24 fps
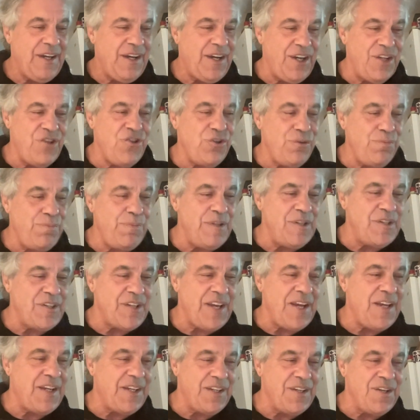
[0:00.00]
I should be
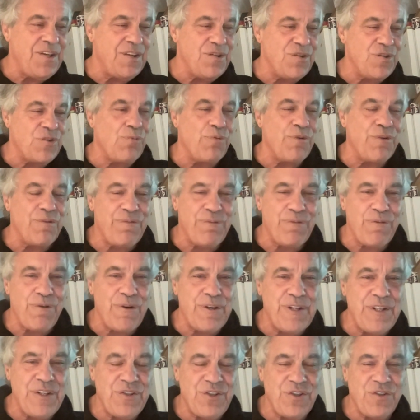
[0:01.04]
taken as
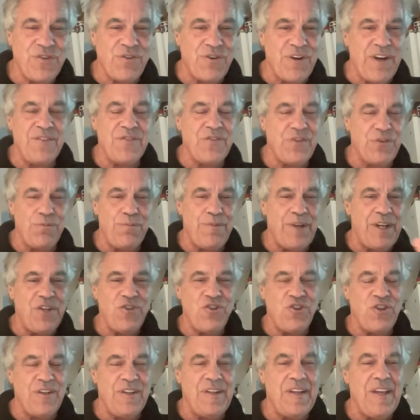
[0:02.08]
referring to
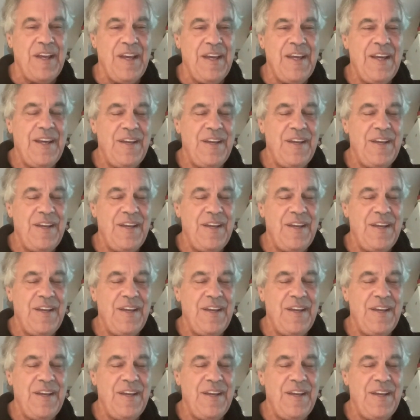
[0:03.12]
transformation